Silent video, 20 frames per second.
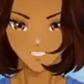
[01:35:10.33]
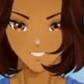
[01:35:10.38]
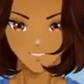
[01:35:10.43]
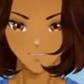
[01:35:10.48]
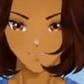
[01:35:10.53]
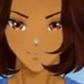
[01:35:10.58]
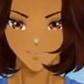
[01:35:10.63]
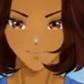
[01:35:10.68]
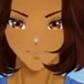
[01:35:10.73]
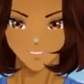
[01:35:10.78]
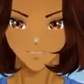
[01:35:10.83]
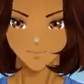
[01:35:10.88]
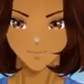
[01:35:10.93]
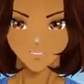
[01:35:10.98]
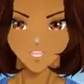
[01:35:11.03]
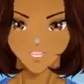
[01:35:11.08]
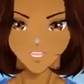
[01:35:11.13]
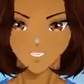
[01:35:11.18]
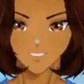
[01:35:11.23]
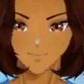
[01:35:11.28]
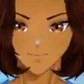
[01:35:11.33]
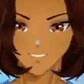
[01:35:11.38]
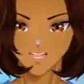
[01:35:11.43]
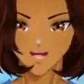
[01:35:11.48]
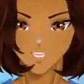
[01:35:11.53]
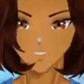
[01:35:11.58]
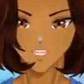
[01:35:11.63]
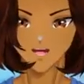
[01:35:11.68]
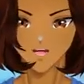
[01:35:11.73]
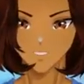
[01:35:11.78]
This one is not
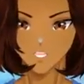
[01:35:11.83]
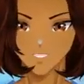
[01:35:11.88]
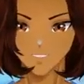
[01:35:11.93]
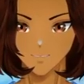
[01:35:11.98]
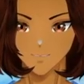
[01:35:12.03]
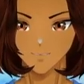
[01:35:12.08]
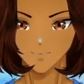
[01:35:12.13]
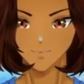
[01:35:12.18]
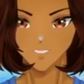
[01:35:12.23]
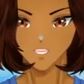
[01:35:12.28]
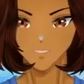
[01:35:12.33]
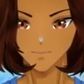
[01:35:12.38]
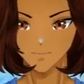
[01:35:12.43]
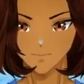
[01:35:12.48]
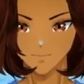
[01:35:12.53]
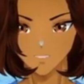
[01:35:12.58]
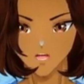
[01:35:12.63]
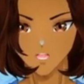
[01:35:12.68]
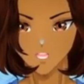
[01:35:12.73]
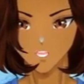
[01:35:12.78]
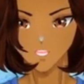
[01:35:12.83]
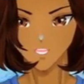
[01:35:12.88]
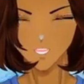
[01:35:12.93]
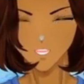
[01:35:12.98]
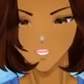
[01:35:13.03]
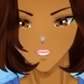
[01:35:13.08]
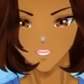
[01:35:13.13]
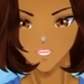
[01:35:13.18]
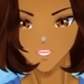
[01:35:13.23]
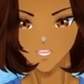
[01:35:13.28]
that great, so I'm gonna just keep running.
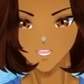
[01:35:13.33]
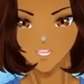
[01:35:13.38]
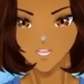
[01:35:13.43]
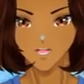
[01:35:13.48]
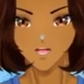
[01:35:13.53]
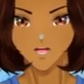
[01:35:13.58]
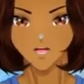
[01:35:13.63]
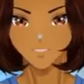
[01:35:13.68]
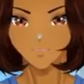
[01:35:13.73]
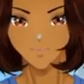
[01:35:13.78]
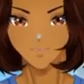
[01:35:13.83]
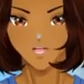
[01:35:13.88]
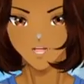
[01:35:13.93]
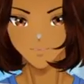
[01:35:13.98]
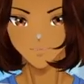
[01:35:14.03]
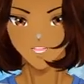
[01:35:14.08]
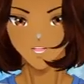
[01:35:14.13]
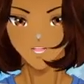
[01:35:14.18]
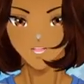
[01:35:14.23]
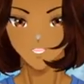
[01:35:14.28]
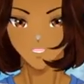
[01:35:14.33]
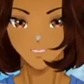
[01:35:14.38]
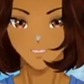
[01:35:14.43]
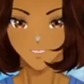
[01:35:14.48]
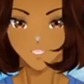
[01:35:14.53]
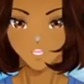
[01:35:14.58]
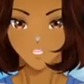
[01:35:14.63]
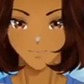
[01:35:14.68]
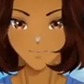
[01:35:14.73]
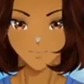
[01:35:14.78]
But if I can get into
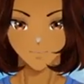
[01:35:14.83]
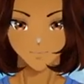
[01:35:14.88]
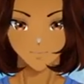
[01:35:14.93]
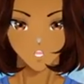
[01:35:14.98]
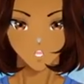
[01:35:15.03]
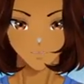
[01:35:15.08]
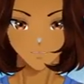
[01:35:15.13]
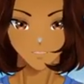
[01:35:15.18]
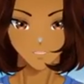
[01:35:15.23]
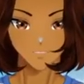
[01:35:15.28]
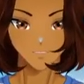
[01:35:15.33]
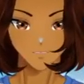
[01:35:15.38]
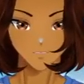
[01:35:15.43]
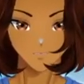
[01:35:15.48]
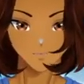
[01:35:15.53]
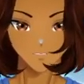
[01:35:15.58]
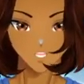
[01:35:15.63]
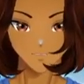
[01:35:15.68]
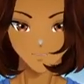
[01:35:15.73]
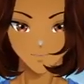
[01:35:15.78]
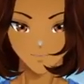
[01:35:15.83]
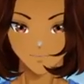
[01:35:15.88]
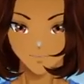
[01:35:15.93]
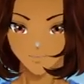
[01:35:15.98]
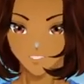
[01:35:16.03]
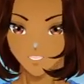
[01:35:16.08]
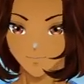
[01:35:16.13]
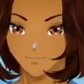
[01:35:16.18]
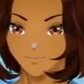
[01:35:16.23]
another room, that would be much appreciated.